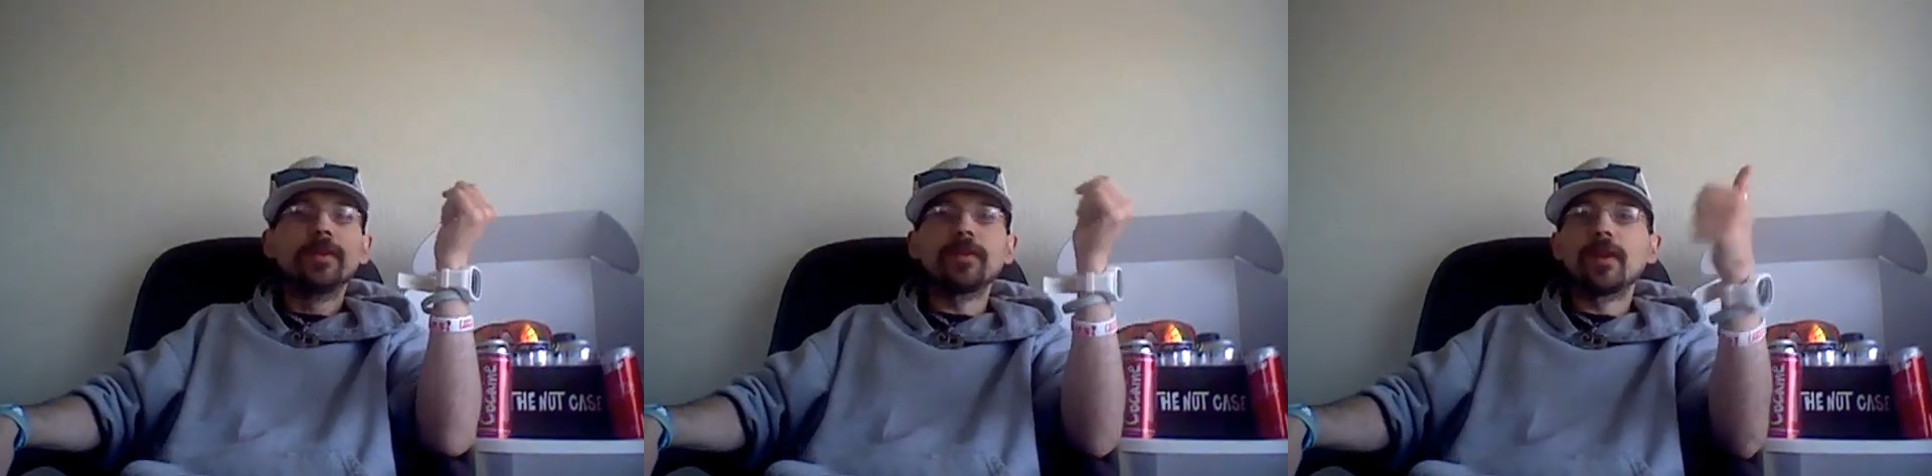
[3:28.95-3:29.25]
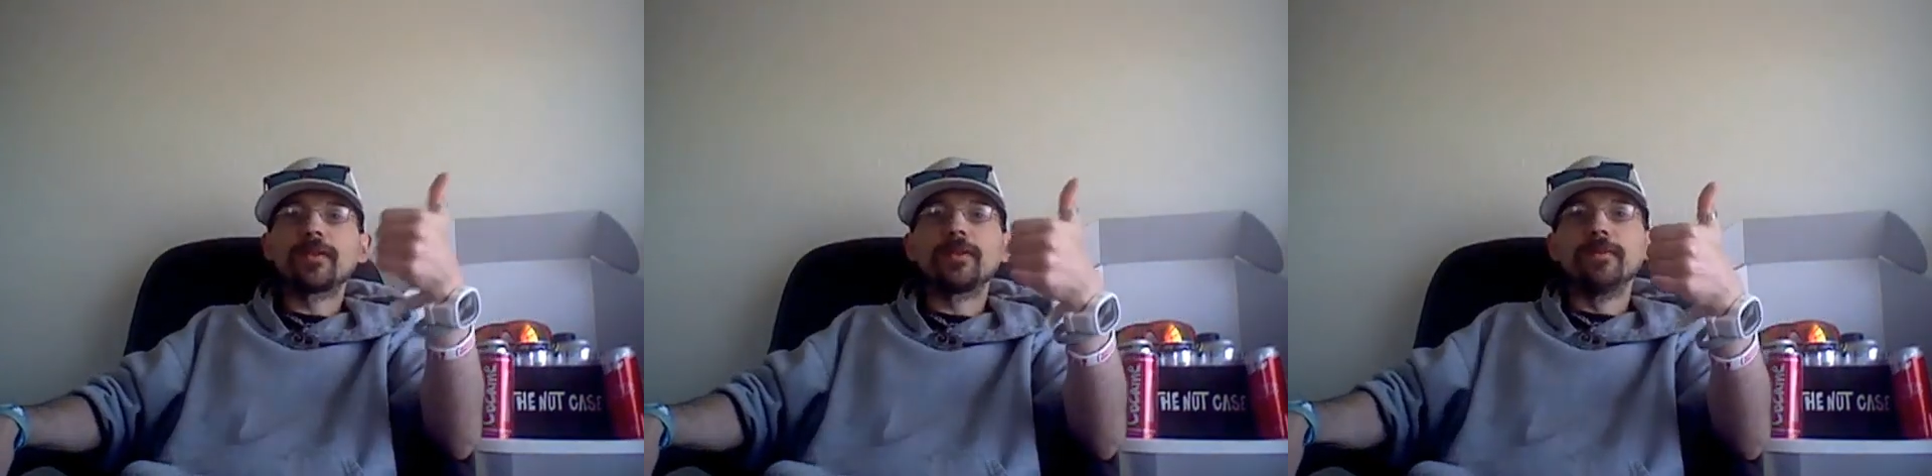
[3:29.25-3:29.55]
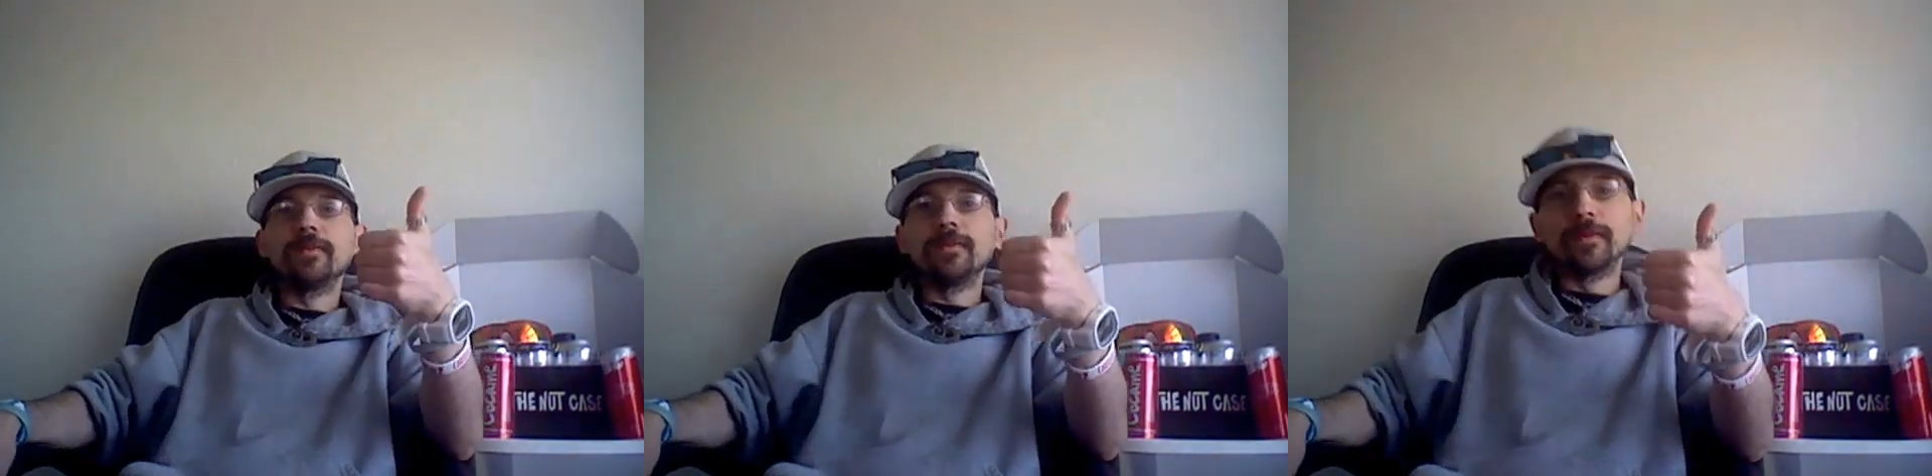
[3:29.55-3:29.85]
It's
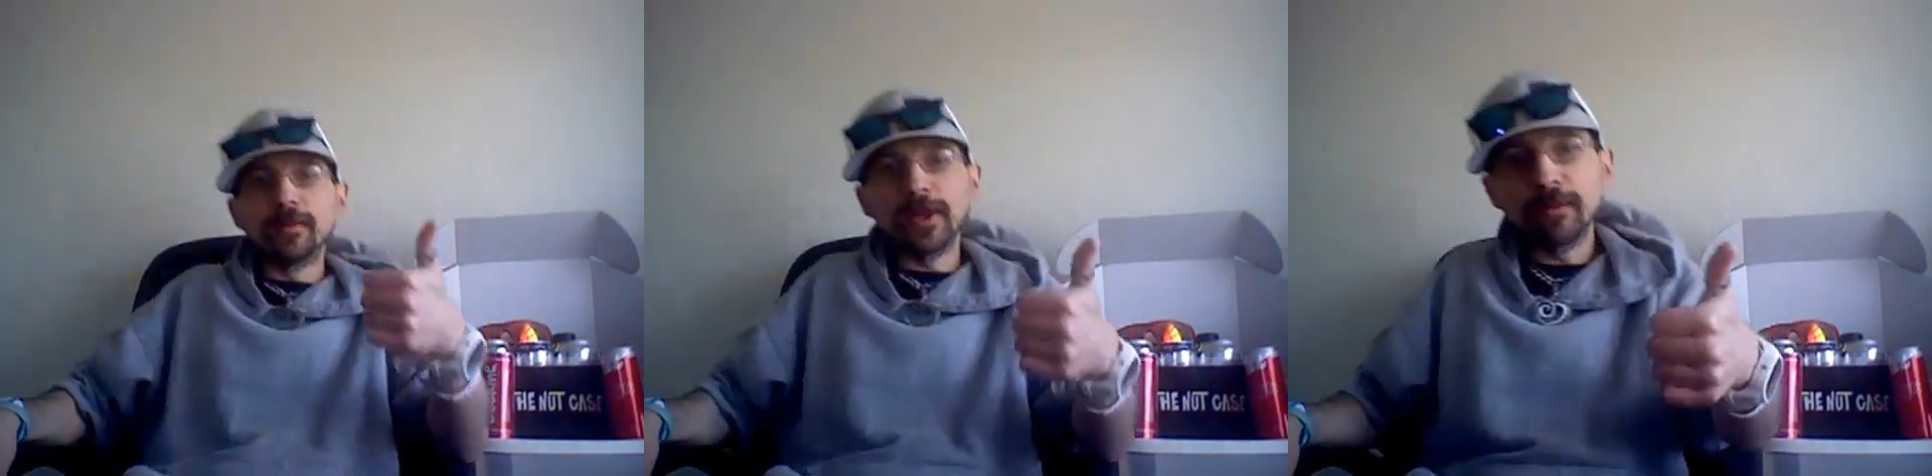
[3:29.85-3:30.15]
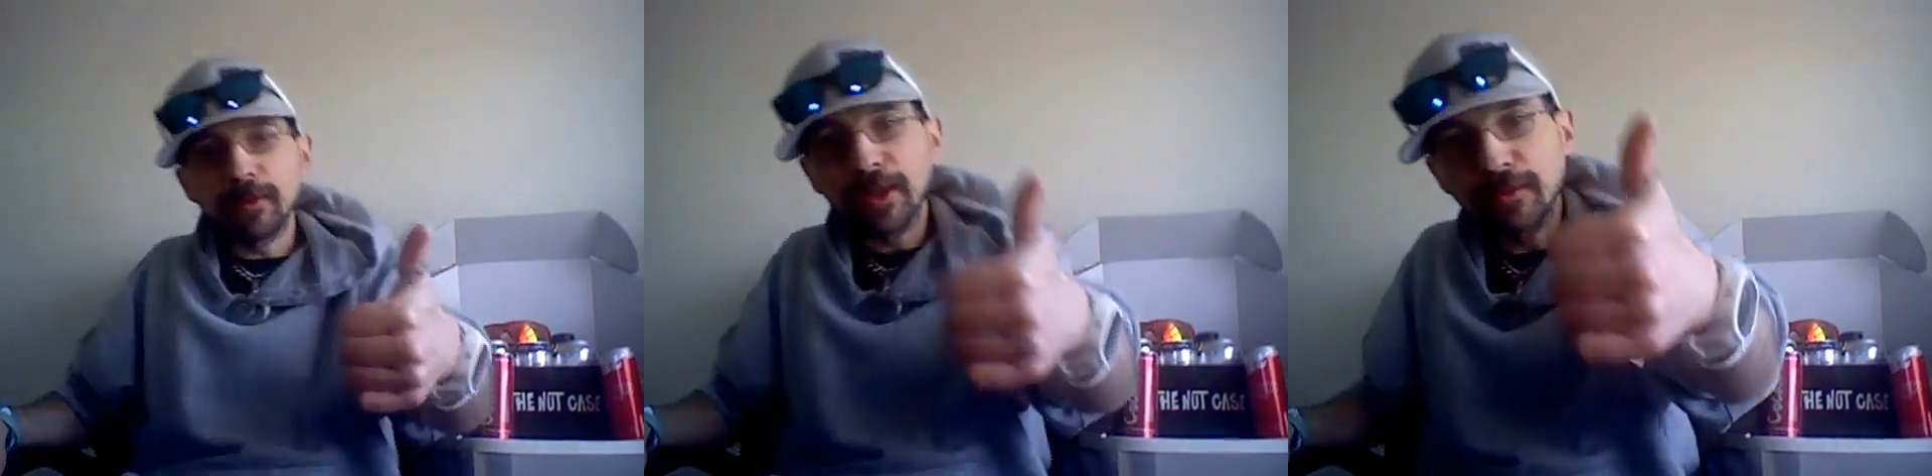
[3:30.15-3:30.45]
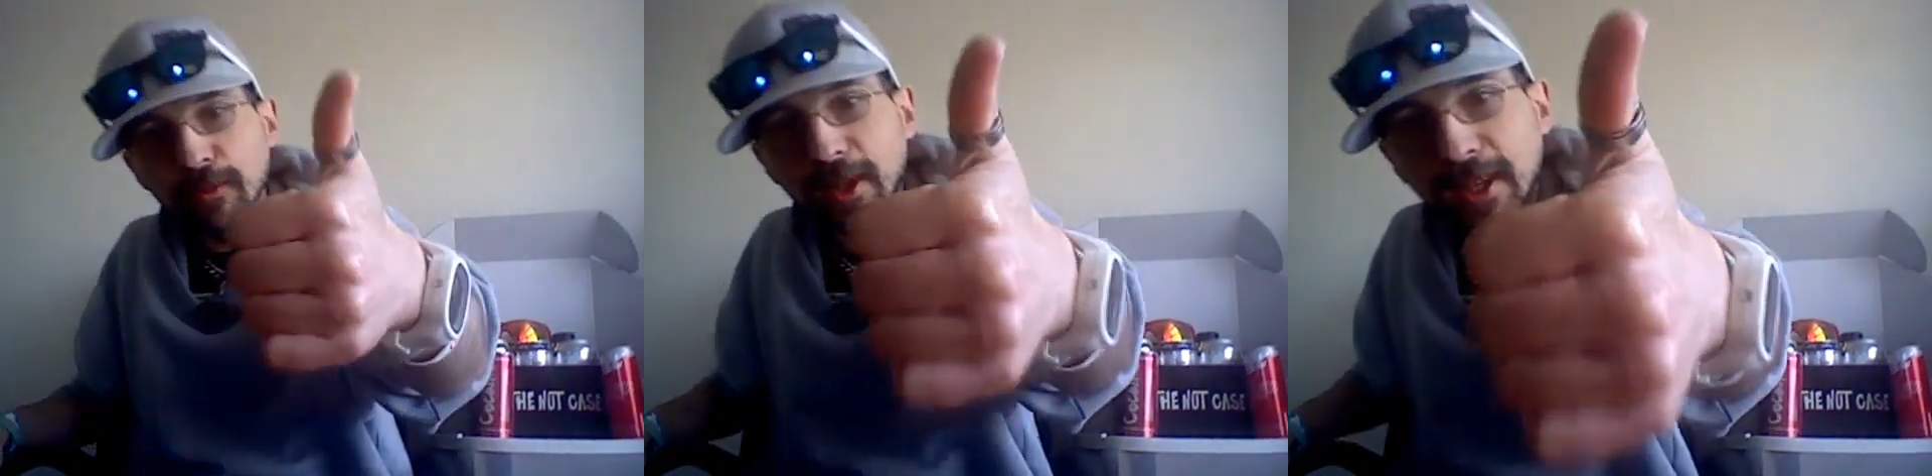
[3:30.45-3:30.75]
awesome. Win,
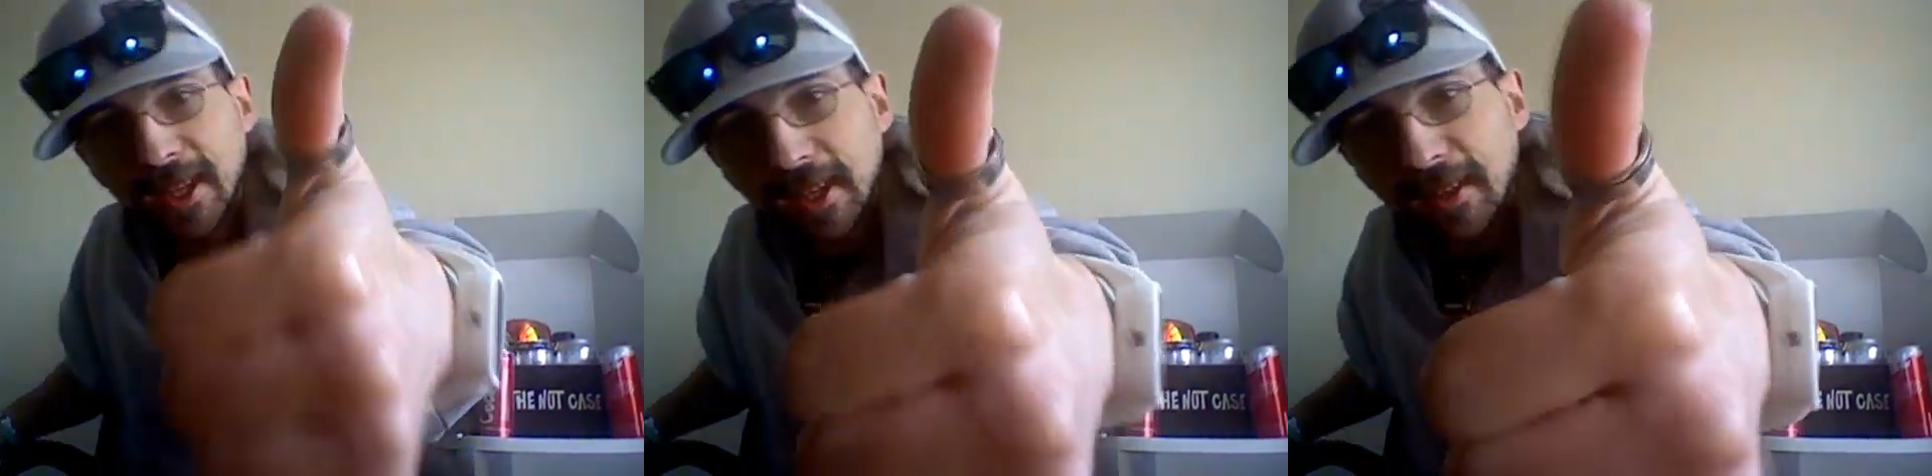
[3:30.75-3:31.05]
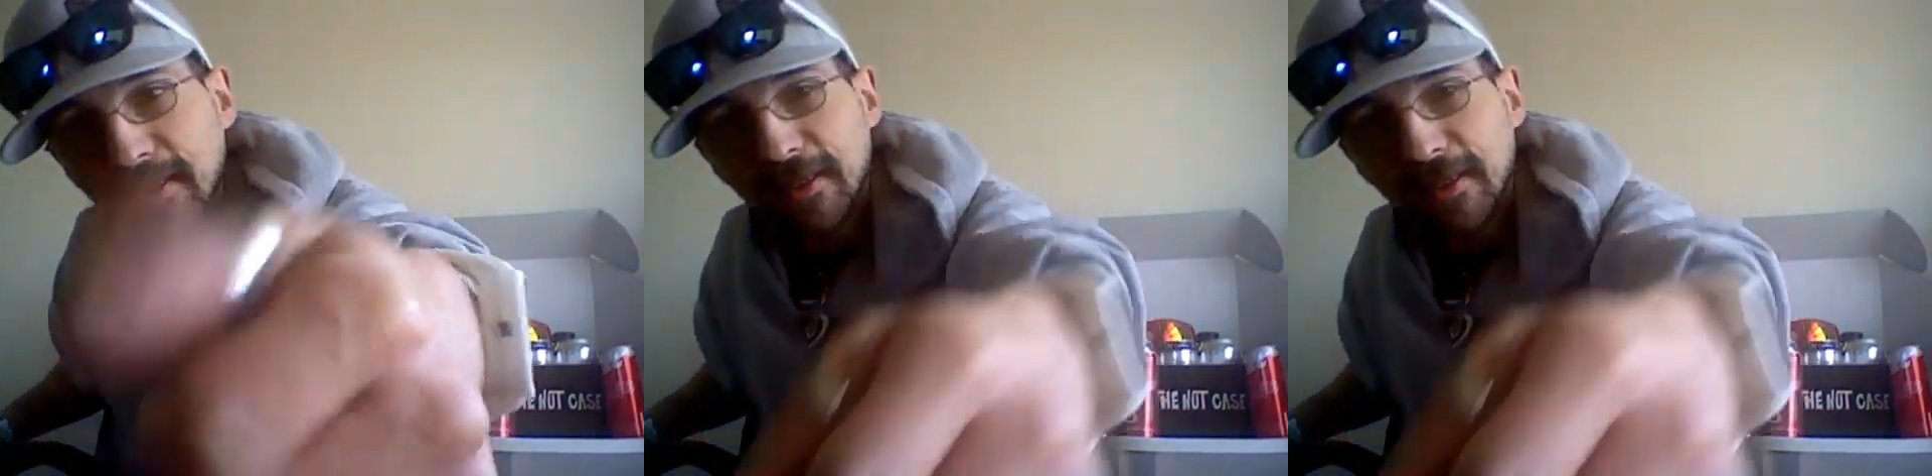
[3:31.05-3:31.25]
win, win again.